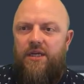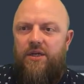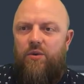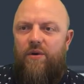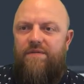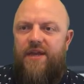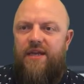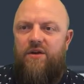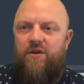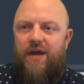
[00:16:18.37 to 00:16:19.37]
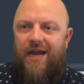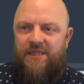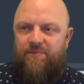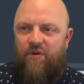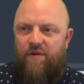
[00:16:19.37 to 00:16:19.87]
We've then got
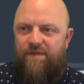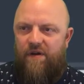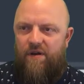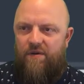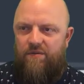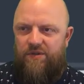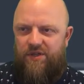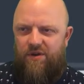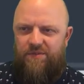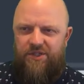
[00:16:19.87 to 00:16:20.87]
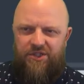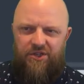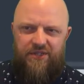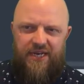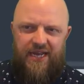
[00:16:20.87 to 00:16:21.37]
has profile, so I'm just
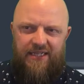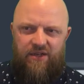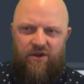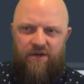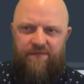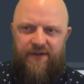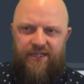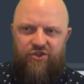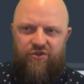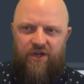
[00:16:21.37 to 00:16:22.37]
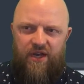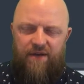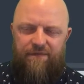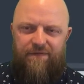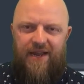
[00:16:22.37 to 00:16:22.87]
using that as kind of
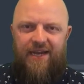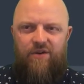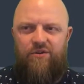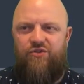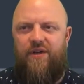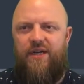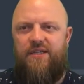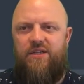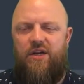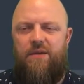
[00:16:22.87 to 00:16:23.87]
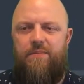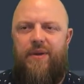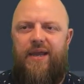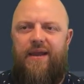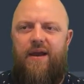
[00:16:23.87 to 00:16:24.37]
a flag or a trigger so that I can
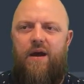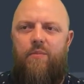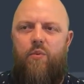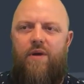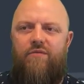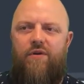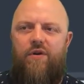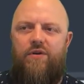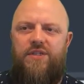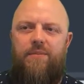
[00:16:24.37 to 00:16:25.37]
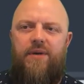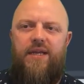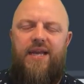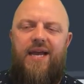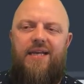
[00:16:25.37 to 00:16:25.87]
pick up whether or not
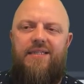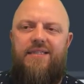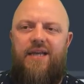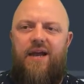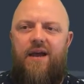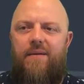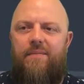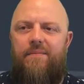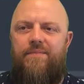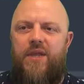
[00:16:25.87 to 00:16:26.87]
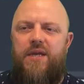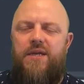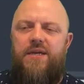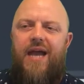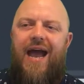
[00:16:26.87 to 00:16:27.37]
somebody has
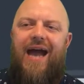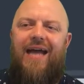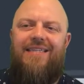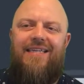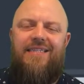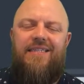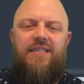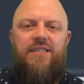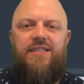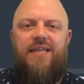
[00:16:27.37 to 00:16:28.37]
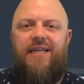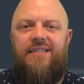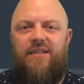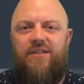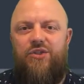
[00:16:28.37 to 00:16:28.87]
added
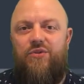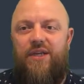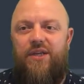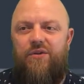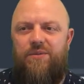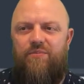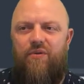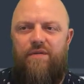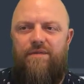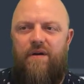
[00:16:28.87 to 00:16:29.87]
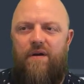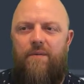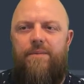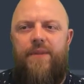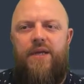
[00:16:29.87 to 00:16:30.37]
data to their user profile.
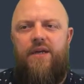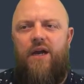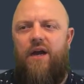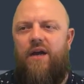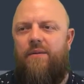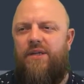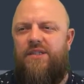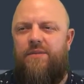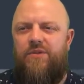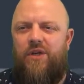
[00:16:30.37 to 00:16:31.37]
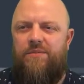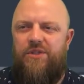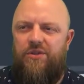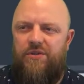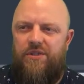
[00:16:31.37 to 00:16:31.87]
I sometimes
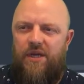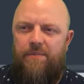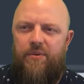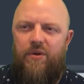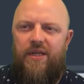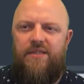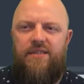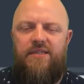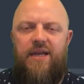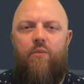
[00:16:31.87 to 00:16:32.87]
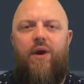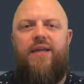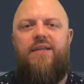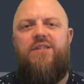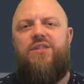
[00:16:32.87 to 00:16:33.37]
use booleans in that
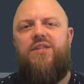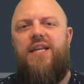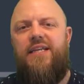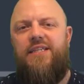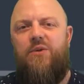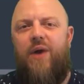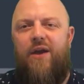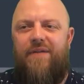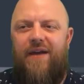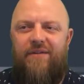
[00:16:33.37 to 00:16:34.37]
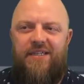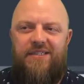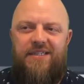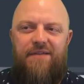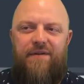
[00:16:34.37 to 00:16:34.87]
way. It's just an easy way of having its
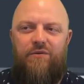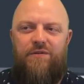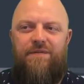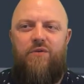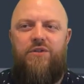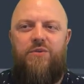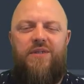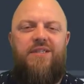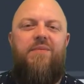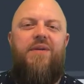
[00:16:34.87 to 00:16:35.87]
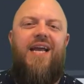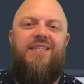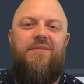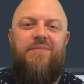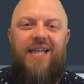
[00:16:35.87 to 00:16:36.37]
default as false, and when somebody adds
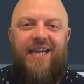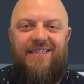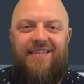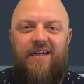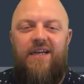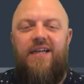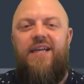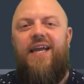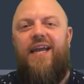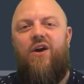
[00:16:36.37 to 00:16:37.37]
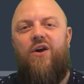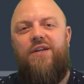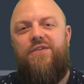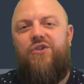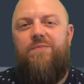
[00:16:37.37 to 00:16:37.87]
some data, it kind
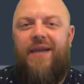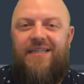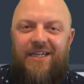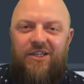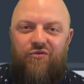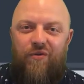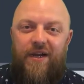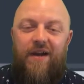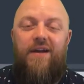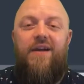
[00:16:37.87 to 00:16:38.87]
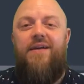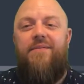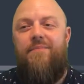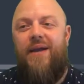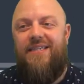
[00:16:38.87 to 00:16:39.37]
of makes that trigger,
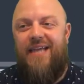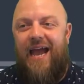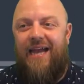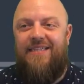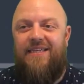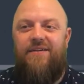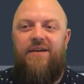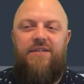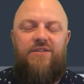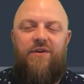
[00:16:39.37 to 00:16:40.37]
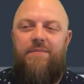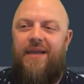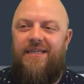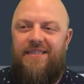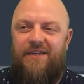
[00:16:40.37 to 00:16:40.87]
makes it active,
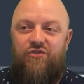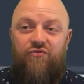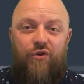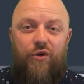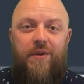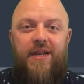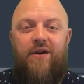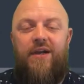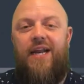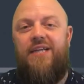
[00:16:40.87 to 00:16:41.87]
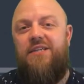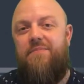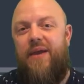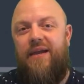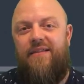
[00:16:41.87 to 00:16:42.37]
makes it true, and then I can actually
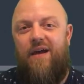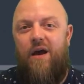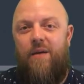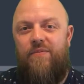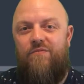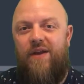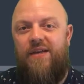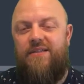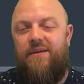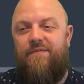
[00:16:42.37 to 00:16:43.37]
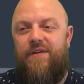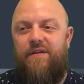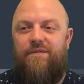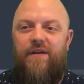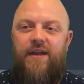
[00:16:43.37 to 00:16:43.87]
pick that up and render something in
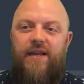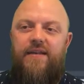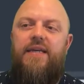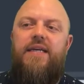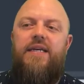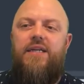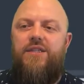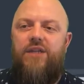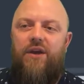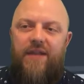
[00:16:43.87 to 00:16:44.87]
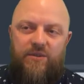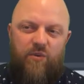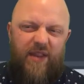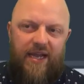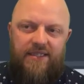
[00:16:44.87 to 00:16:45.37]
the front end. So that's
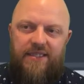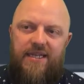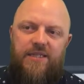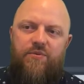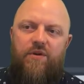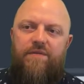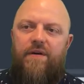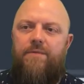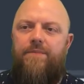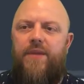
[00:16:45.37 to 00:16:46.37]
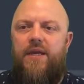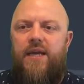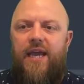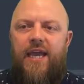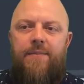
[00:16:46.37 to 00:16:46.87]
what that is, it has profile.
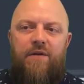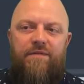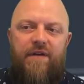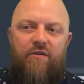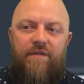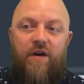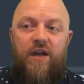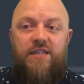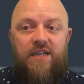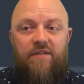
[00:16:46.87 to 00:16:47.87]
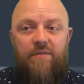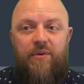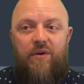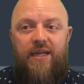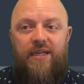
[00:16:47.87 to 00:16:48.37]
Email verified is another
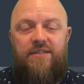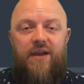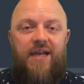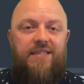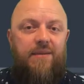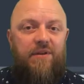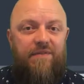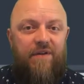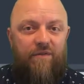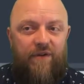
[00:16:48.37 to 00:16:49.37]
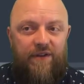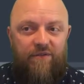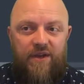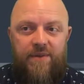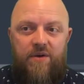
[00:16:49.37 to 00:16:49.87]
boolean, so has somebody verified
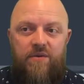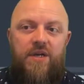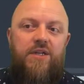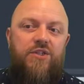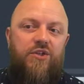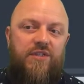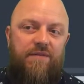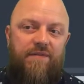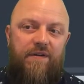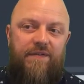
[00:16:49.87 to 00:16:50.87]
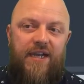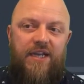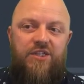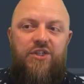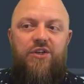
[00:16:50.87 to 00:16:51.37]
their email. Two-step
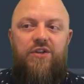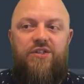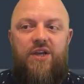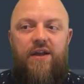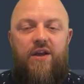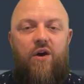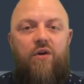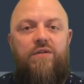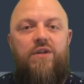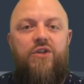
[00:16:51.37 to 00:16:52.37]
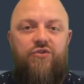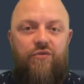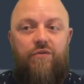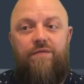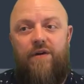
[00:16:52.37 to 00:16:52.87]
verification, you can turn it on,
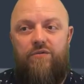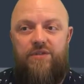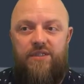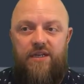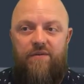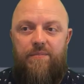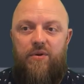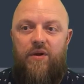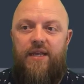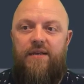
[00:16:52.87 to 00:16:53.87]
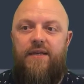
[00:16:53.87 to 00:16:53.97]
true, false is another boolean.